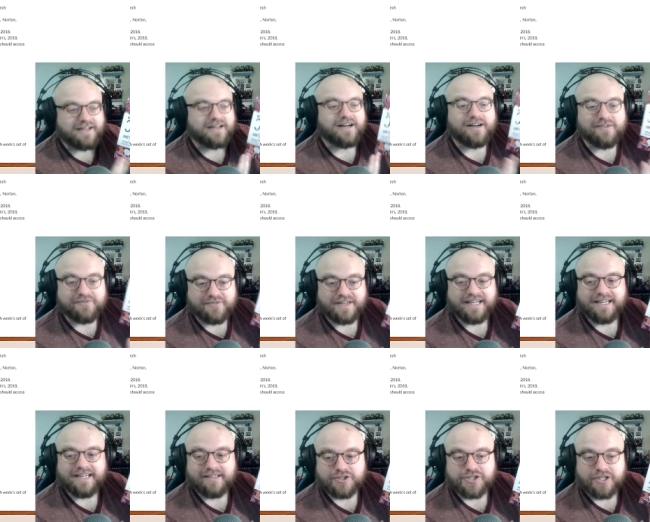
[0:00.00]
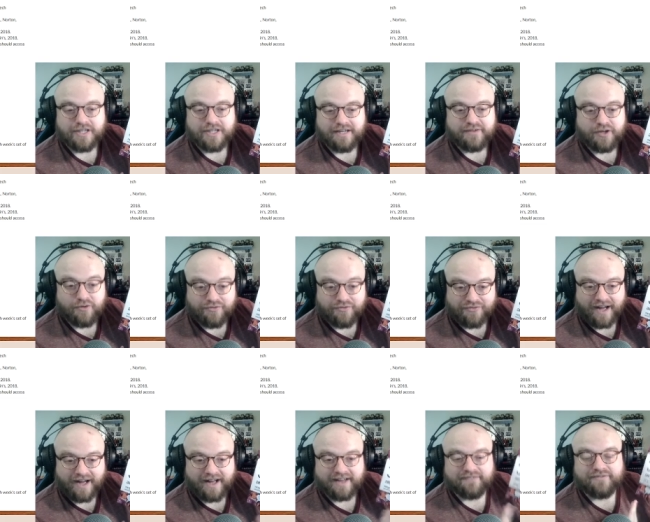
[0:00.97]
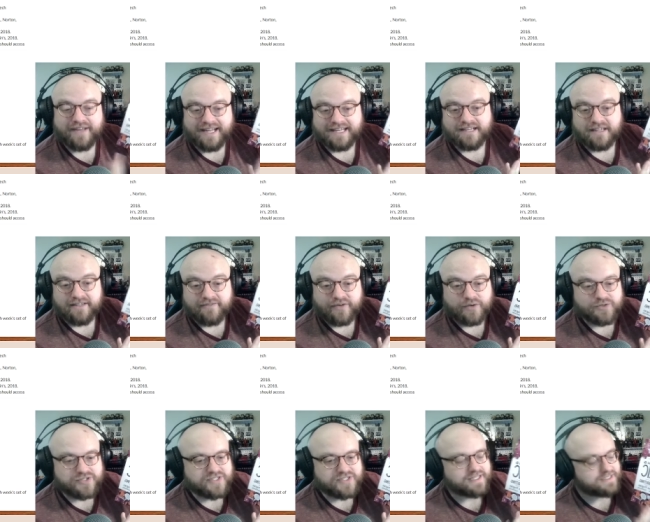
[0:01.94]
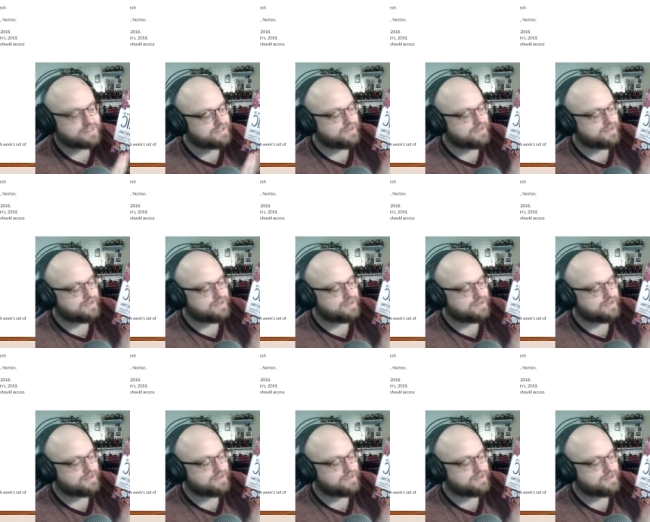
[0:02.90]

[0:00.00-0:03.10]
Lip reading: of English 1105 and 1106.